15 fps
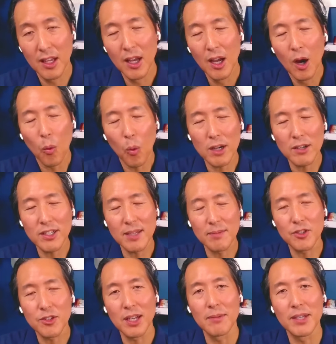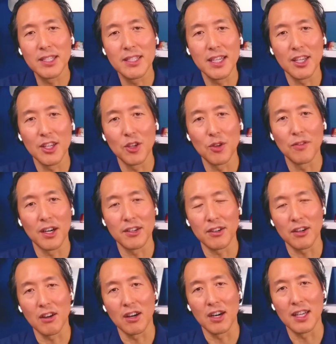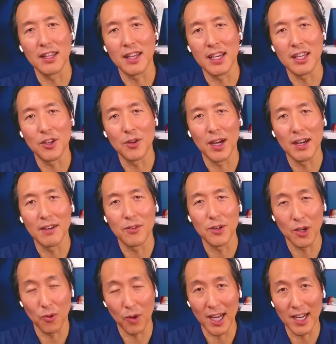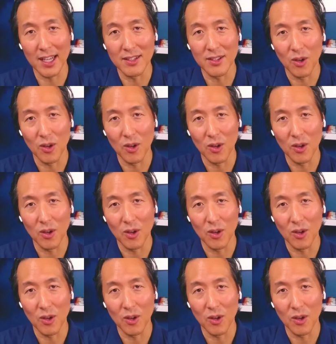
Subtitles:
What are some treatments that you've undergone that you have regretted